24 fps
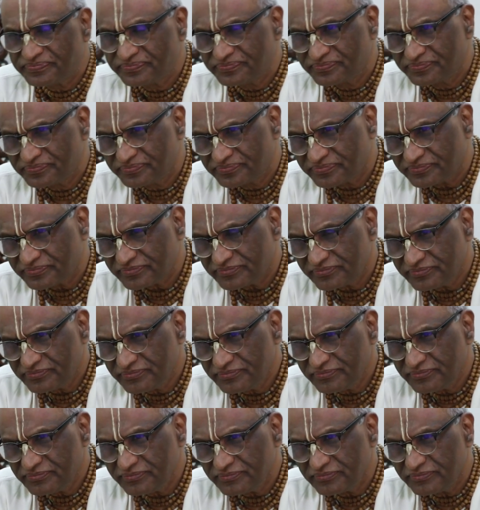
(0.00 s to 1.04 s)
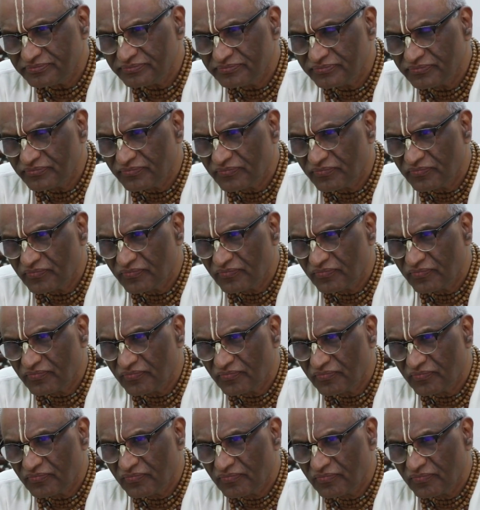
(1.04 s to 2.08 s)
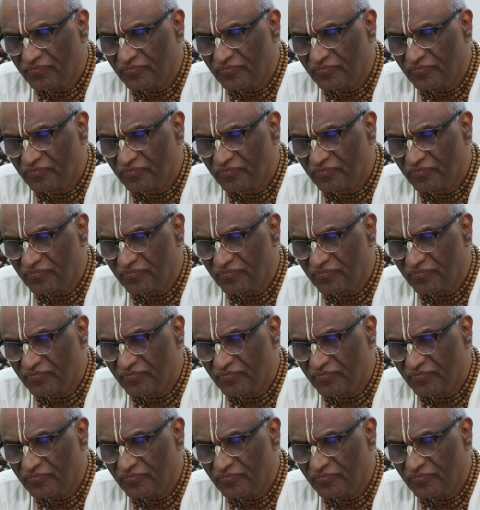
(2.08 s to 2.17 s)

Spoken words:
(no one is talking)